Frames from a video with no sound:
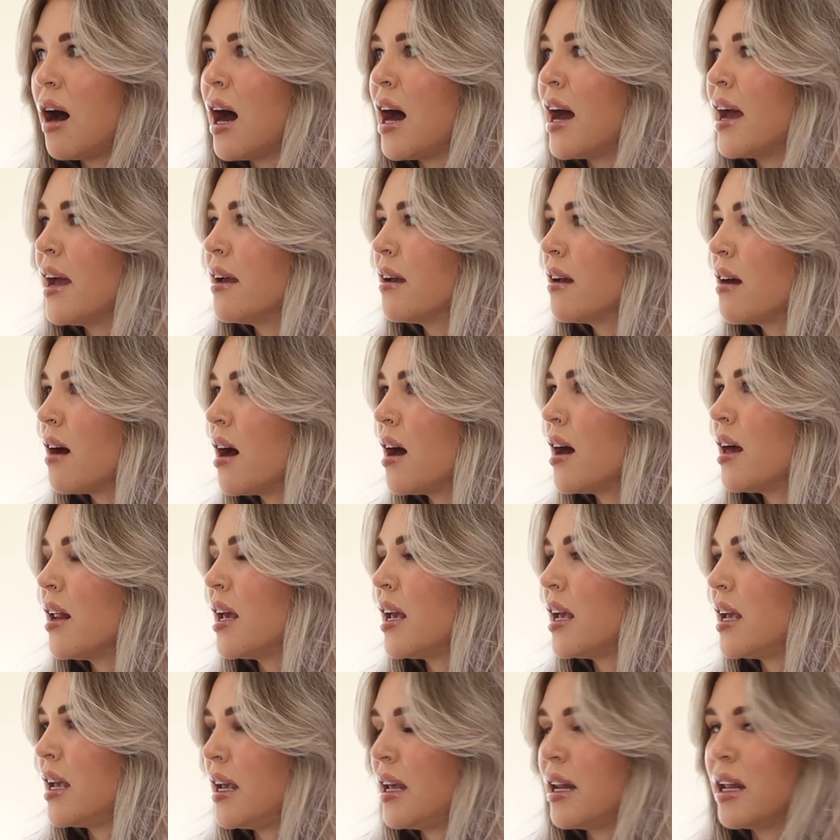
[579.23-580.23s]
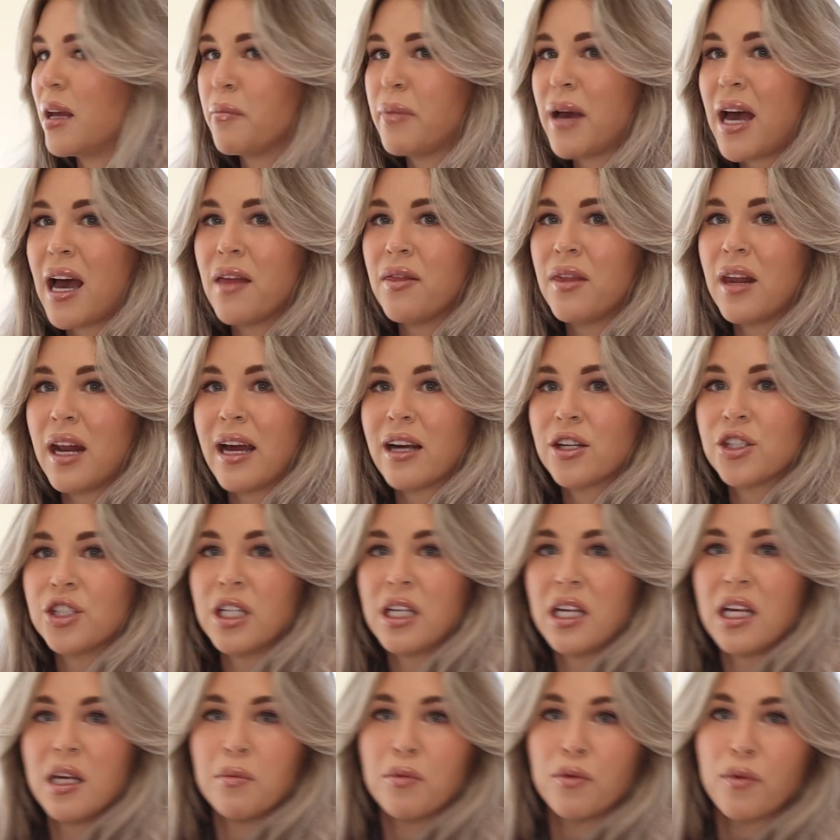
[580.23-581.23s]
I got a heating pad that I
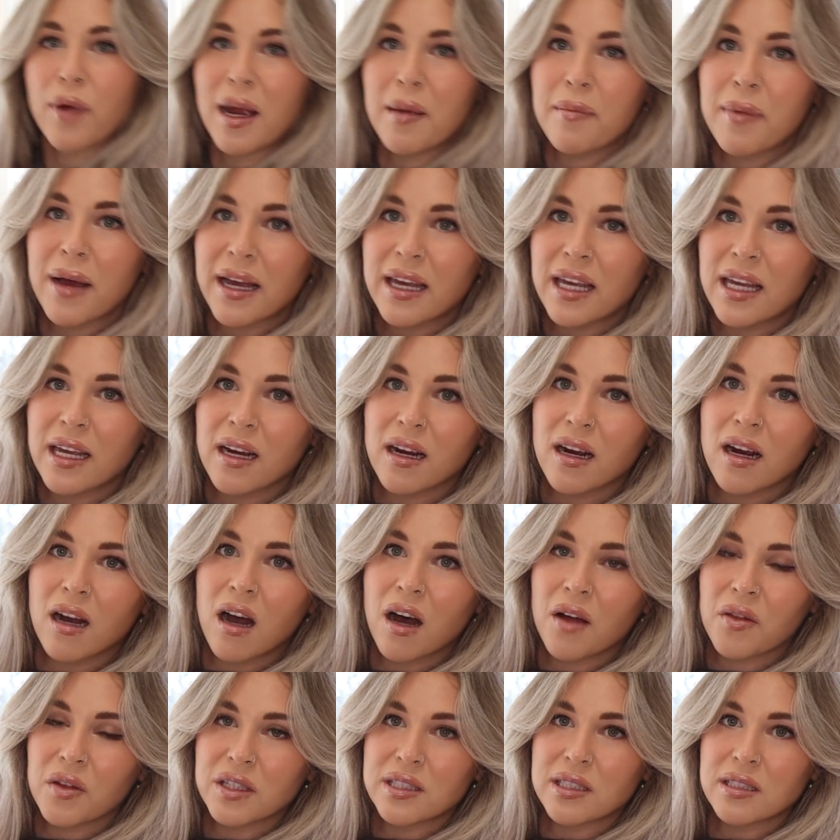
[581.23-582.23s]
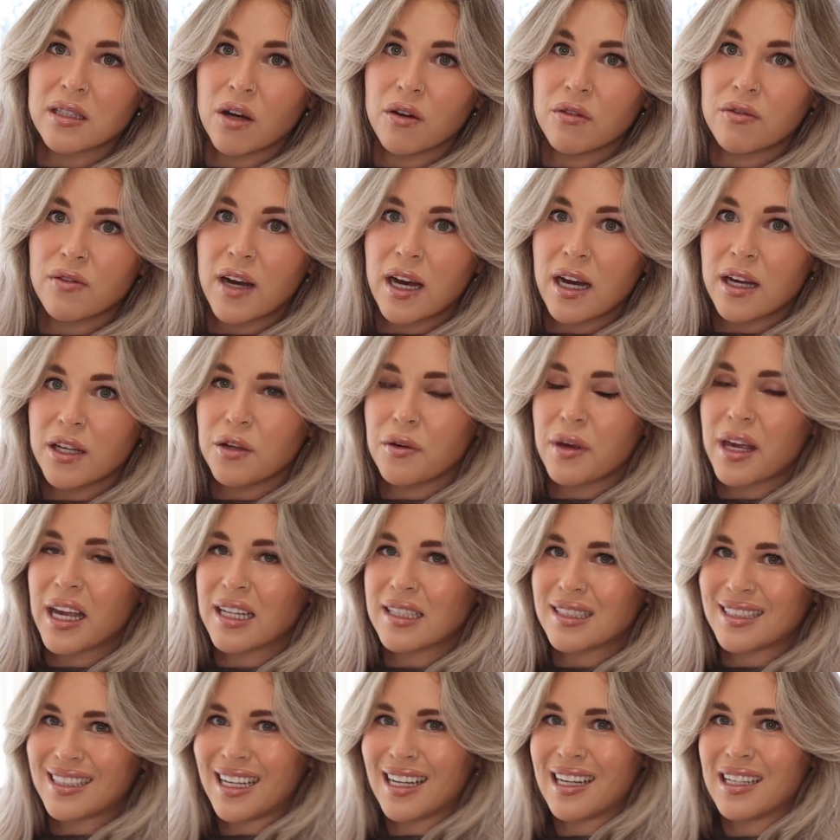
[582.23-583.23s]
actually keep right back here on the sofa. You
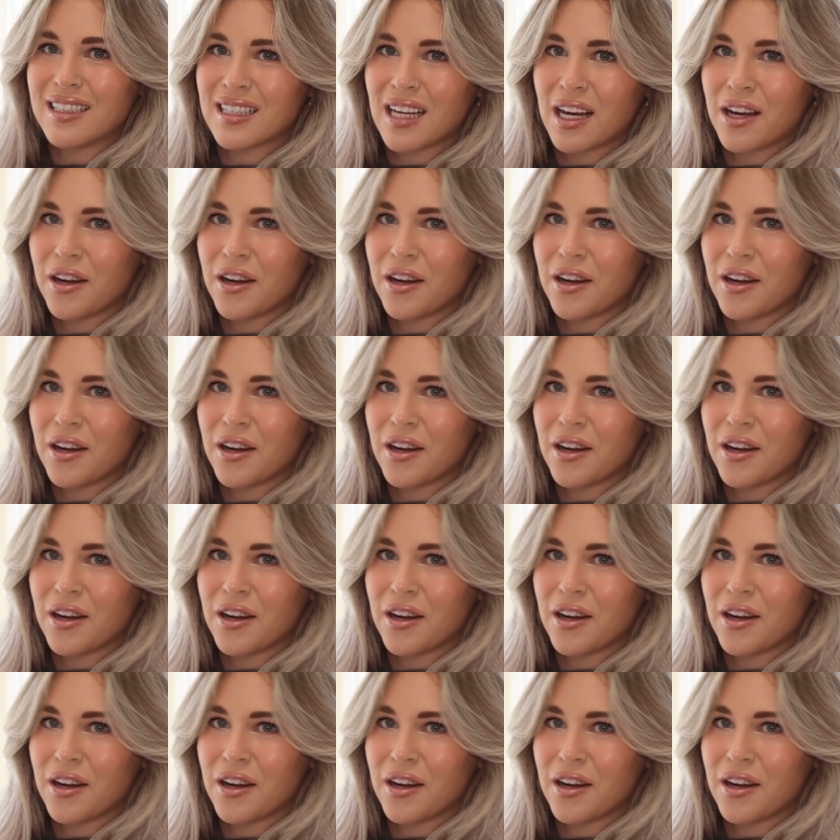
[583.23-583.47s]
can't see it, it's